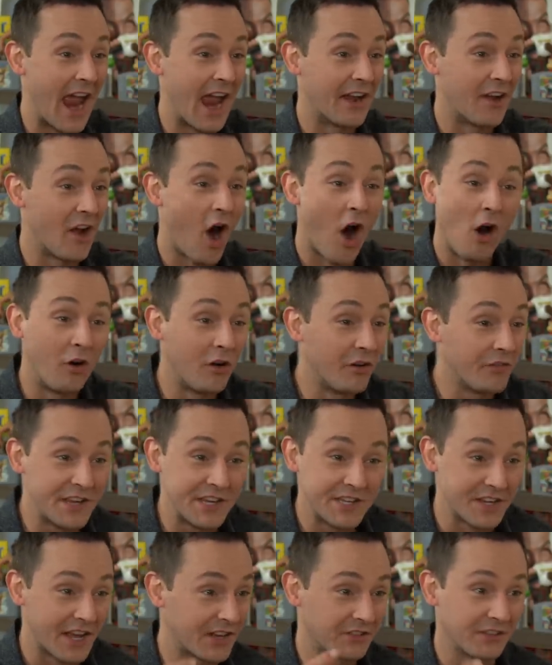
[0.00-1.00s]
And all of
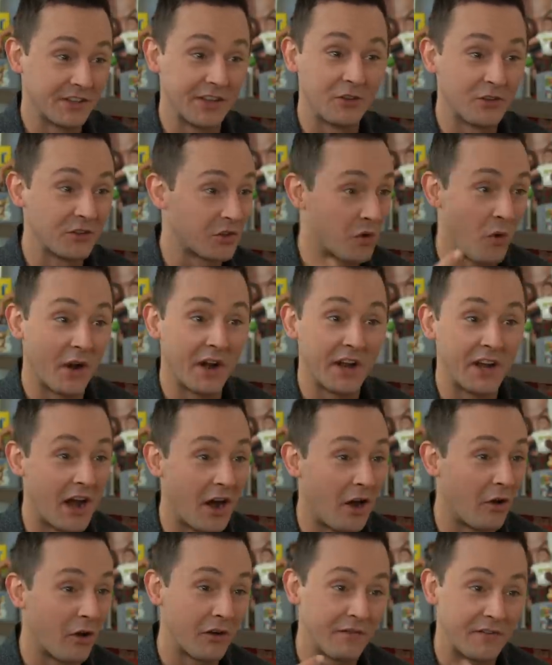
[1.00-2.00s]
these like little $20,
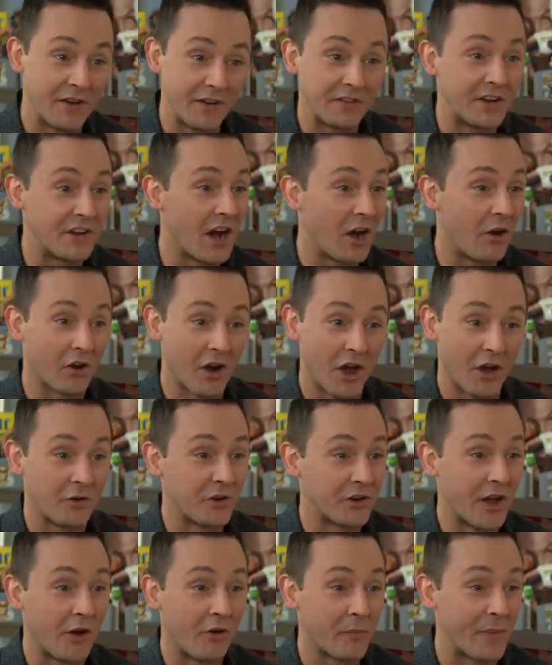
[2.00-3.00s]
$50,
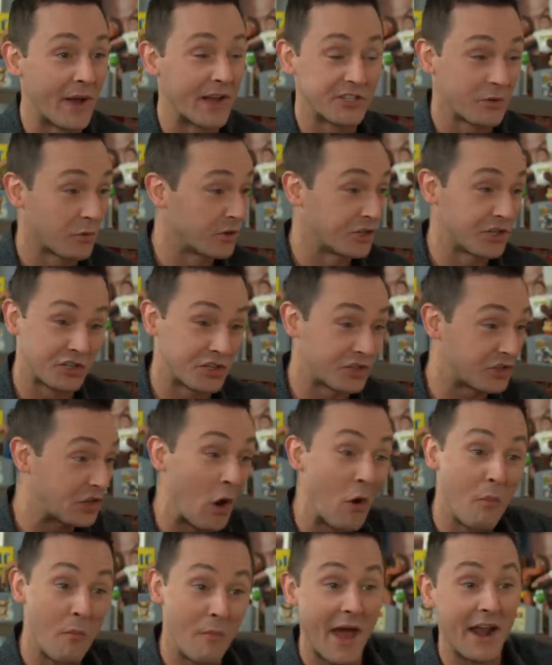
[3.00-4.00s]
$100 bets, there were just
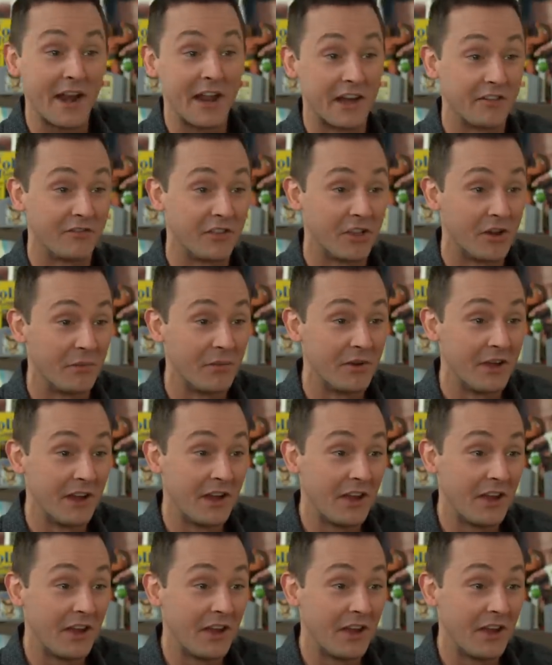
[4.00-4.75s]
so many of them